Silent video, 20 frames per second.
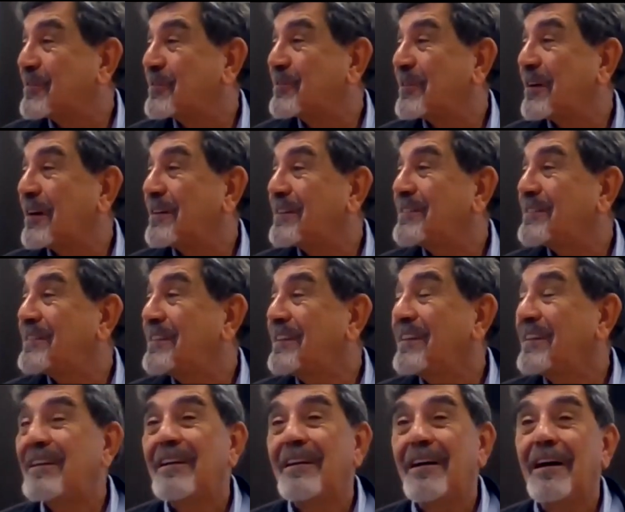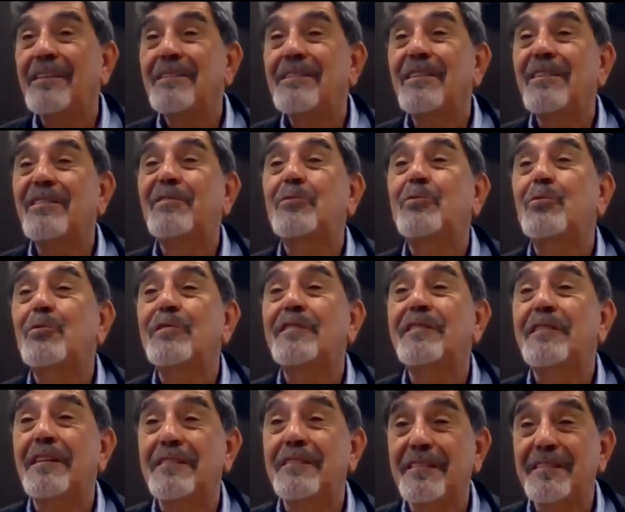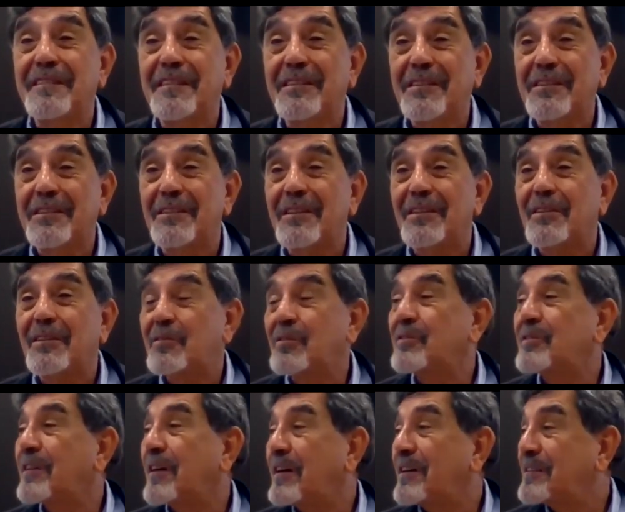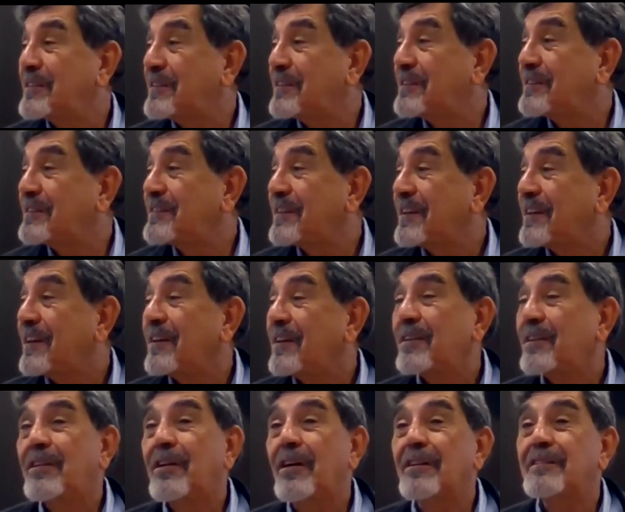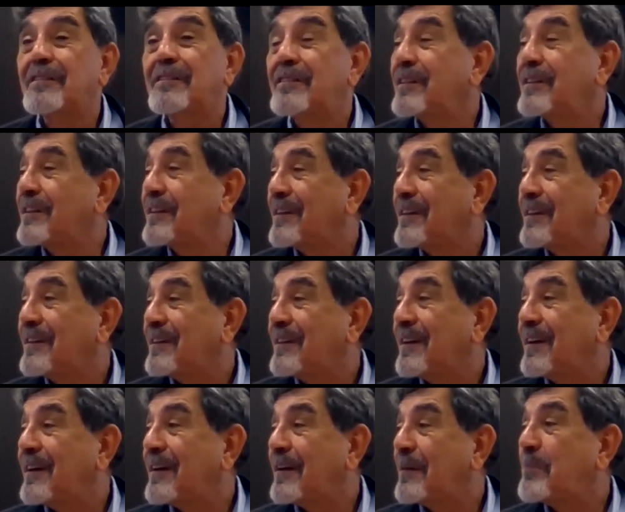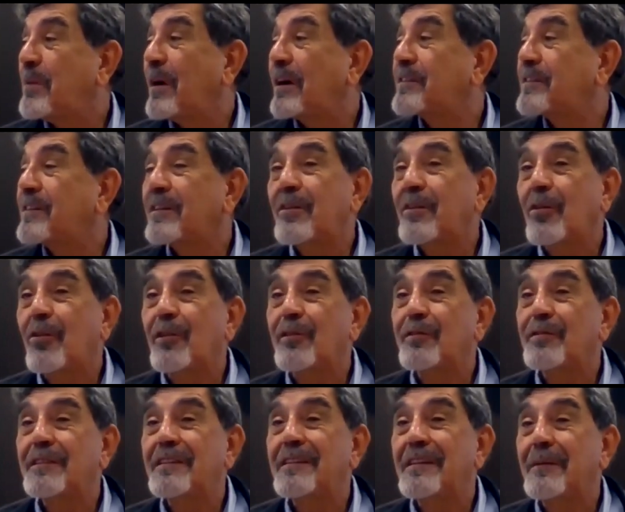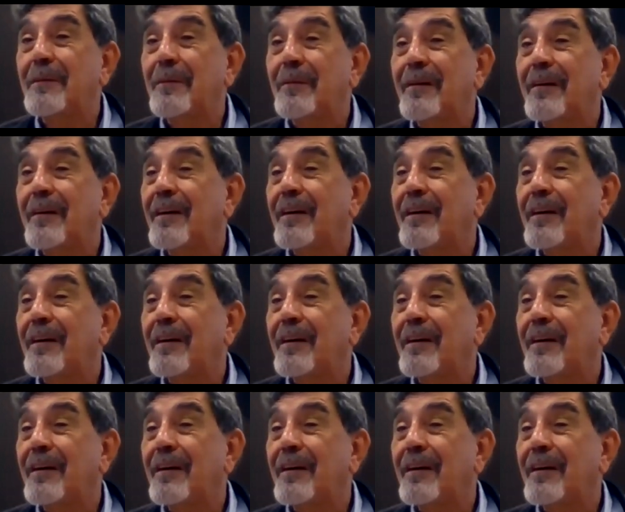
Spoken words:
Society, and these two statistical societies got the backing of the